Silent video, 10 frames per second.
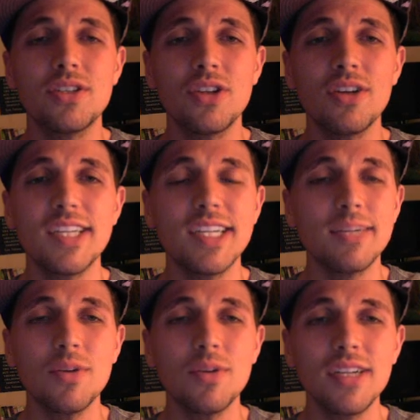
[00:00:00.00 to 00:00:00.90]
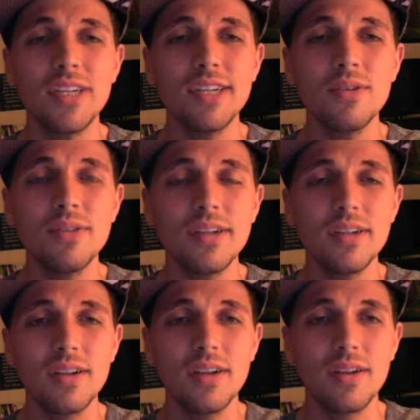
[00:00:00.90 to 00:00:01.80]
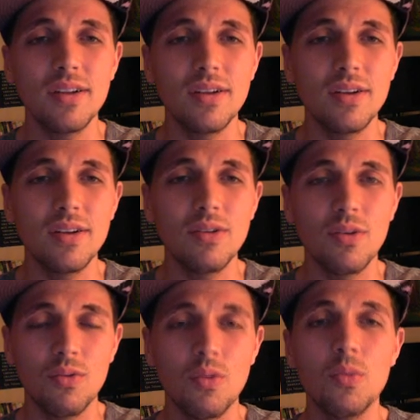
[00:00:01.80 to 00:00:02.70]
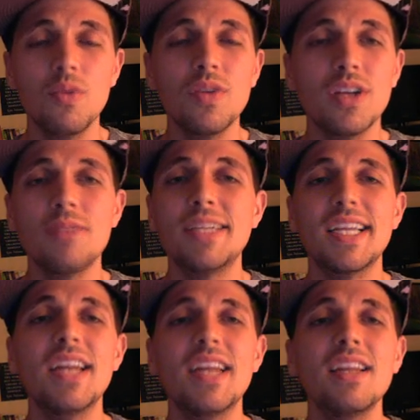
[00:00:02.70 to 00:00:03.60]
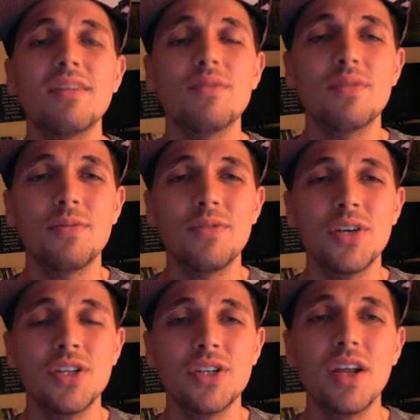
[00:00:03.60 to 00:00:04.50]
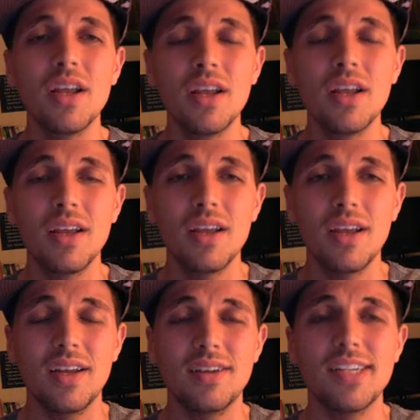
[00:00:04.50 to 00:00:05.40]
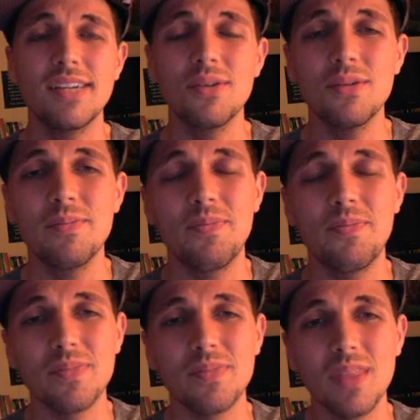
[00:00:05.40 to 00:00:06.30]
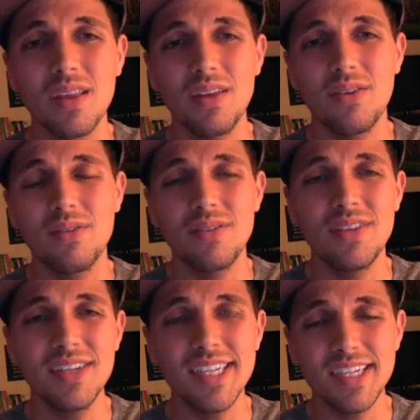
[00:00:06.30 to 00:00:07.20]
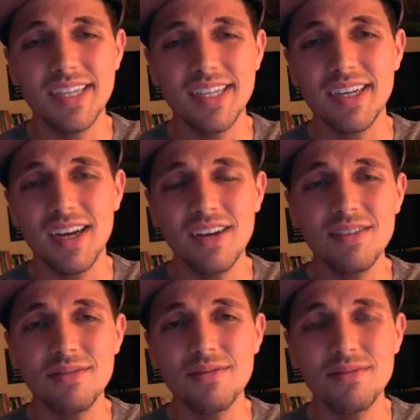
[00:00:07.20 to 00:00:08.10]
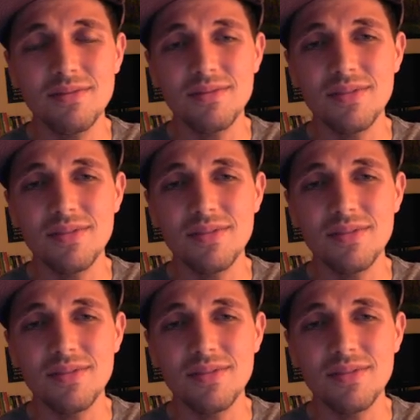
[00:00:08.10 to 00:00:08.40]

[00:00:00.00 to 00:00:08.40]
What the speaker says: just as much as those removing and abstaining from fish. And so, you know, this kind of